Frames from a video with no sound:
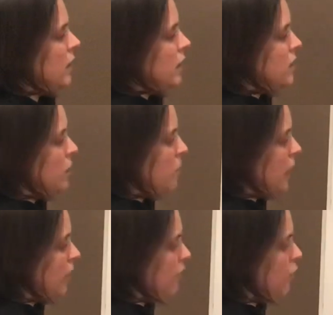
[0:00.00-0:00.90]
So we
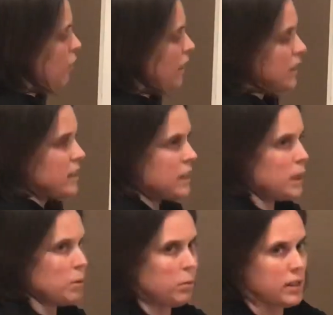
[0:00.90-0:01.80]
have 4x is
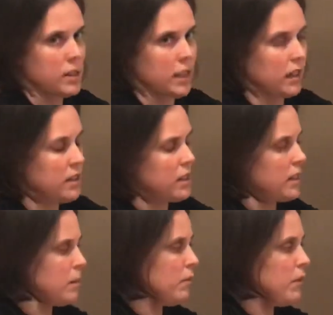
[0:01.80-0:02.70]
equal to 6. Now
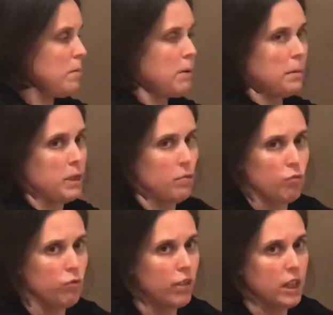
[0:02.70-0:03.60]
some of you might be
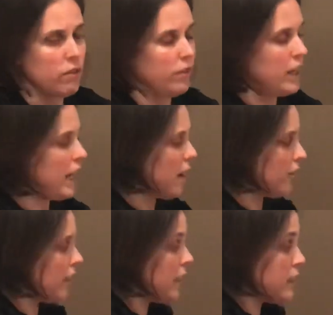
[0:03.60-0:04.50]
reaching for your
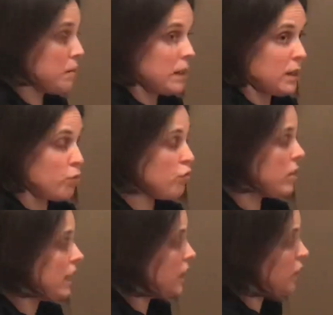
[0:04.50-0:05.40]
calculator, but that's really